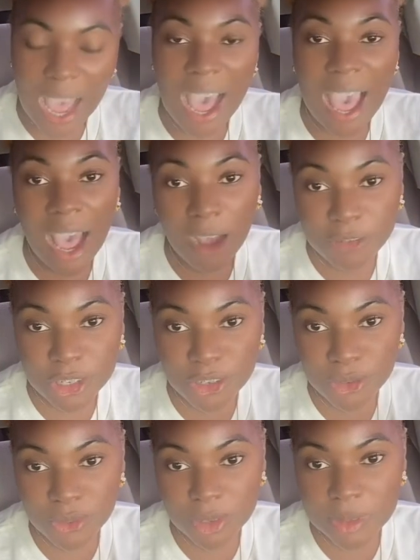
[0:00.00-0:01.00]
I have to
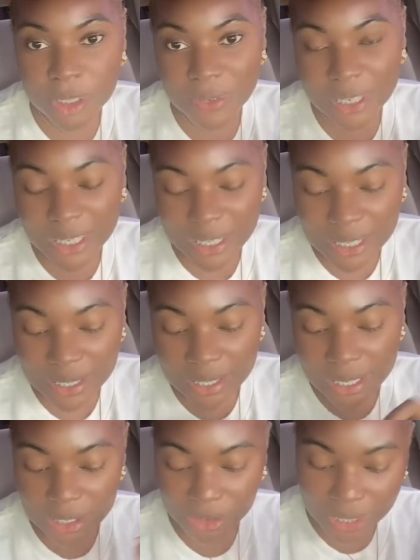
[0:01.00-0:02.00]
choose between eating
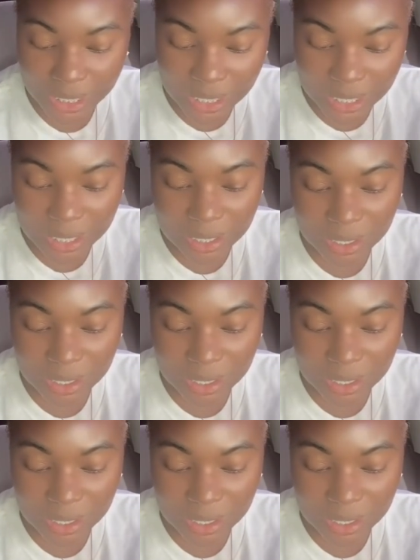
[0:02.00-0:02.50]
and drinking.